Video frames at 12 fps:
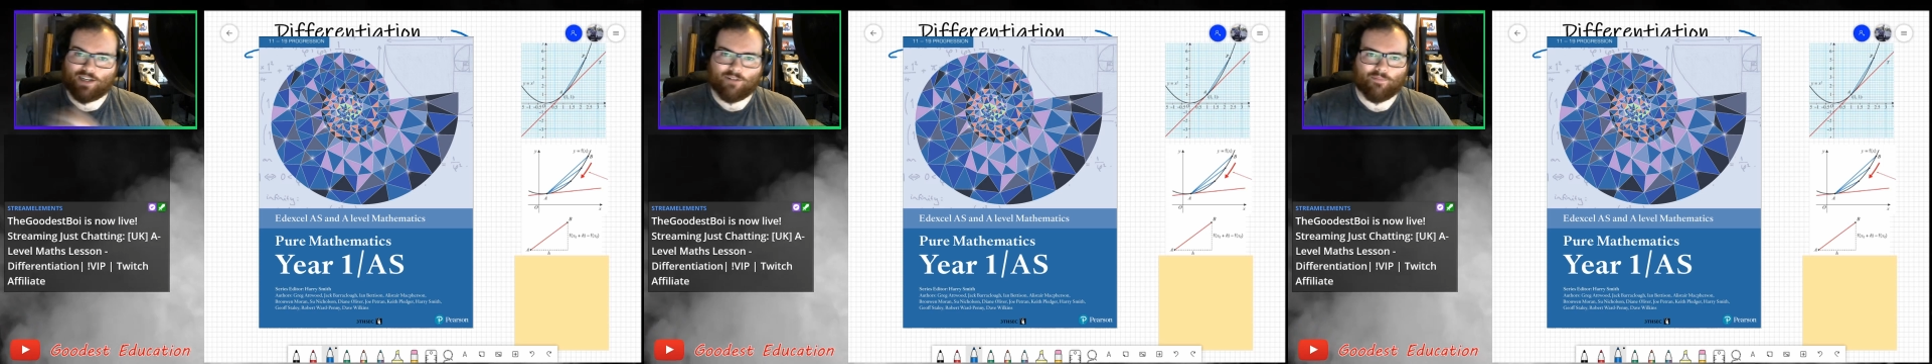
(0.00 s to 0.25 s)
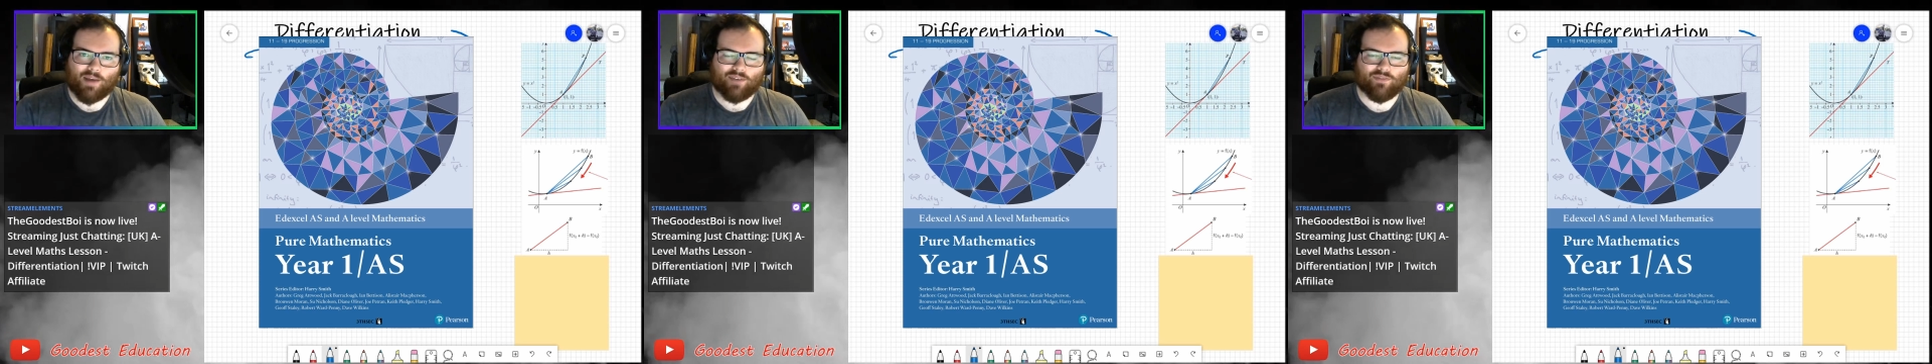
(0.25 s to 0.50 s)

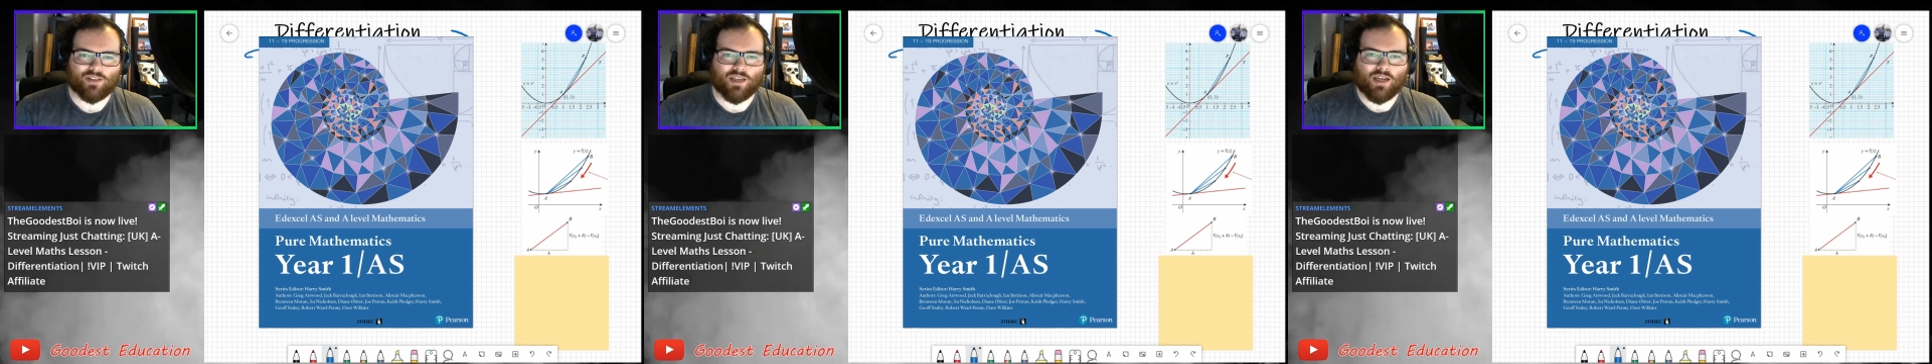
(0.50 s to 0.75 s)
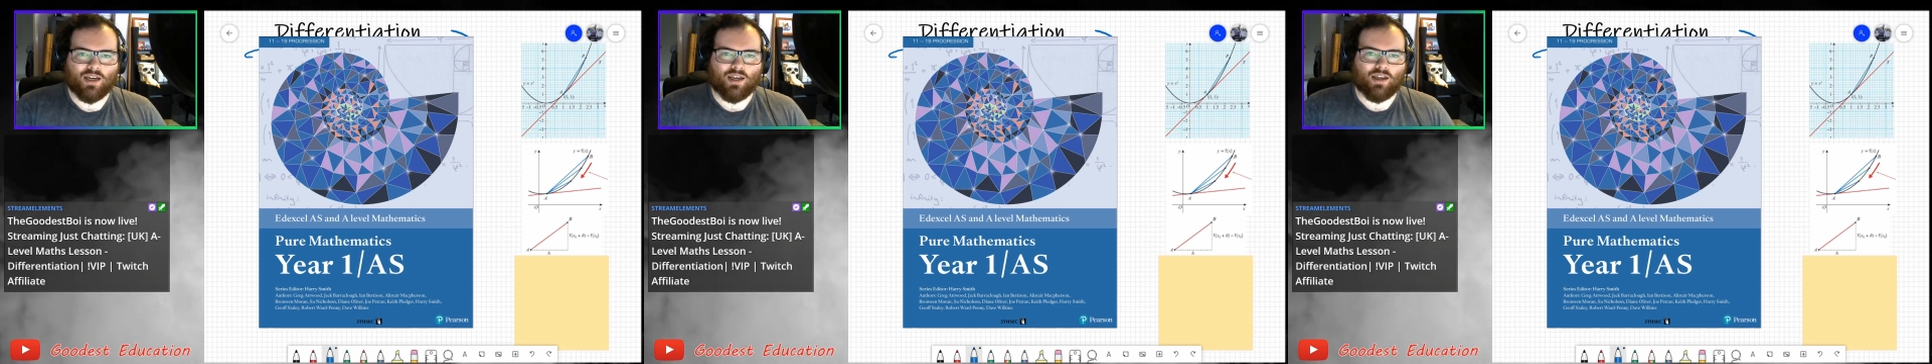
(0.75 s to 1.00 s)
maths.
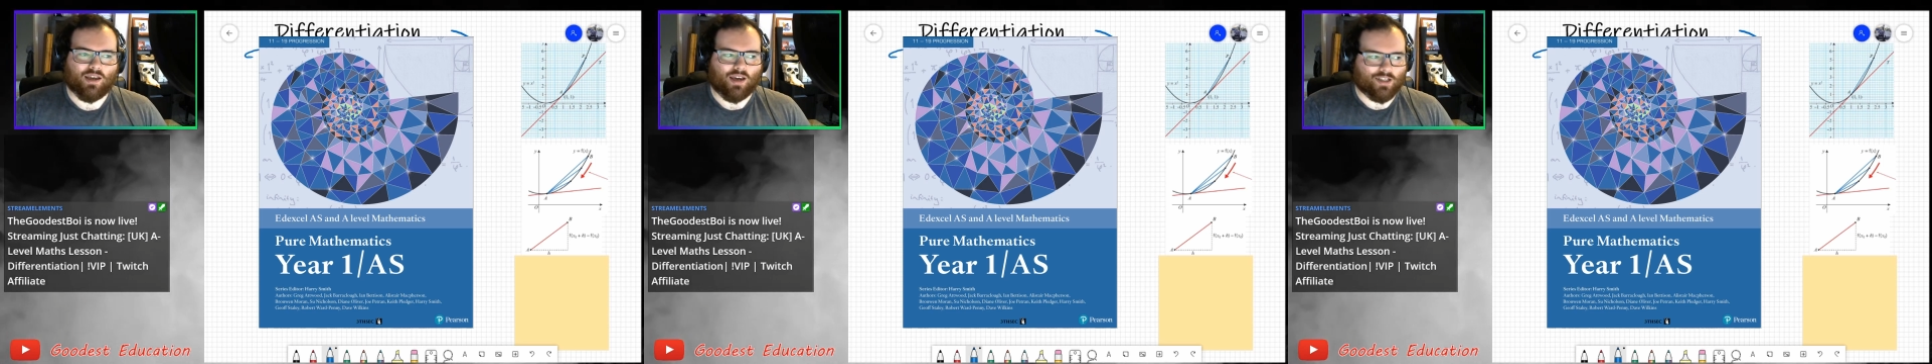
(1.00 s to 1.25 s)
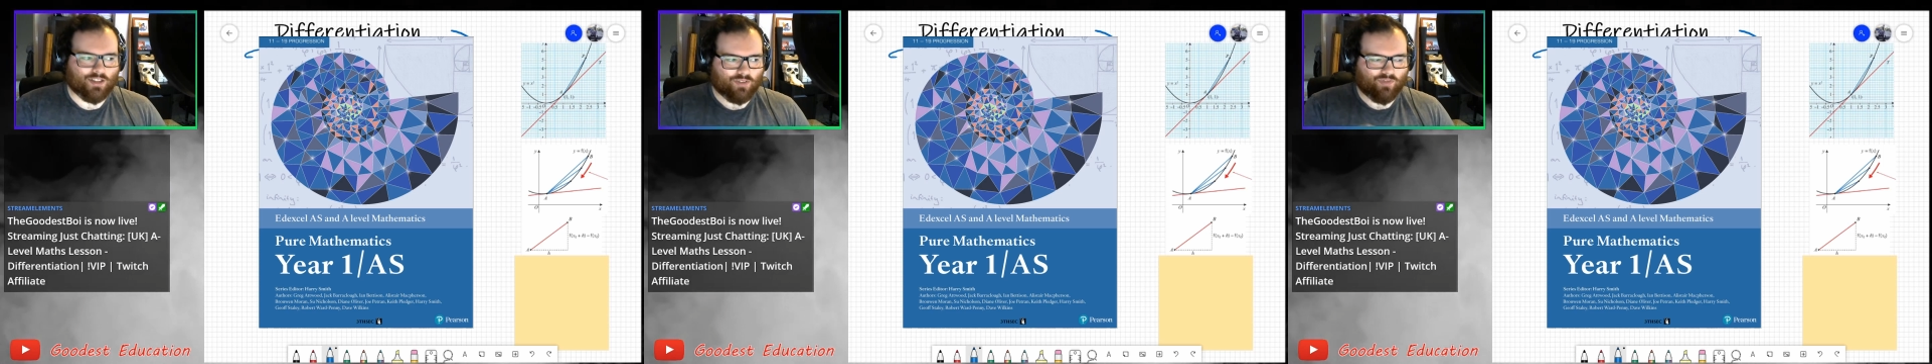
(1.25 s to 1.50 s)

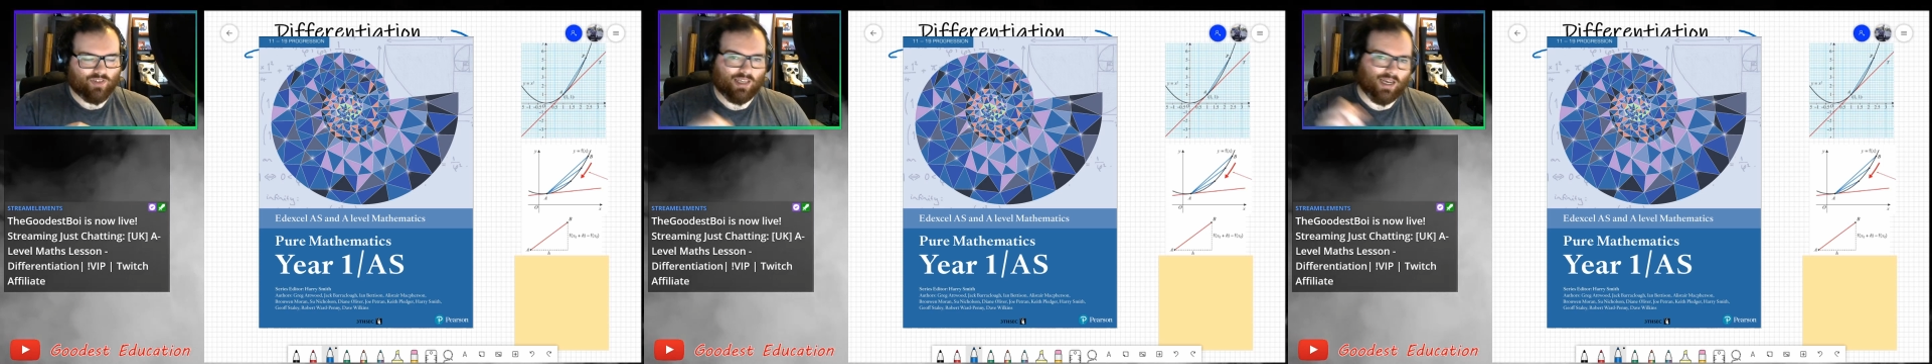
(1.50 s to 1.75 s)
And something that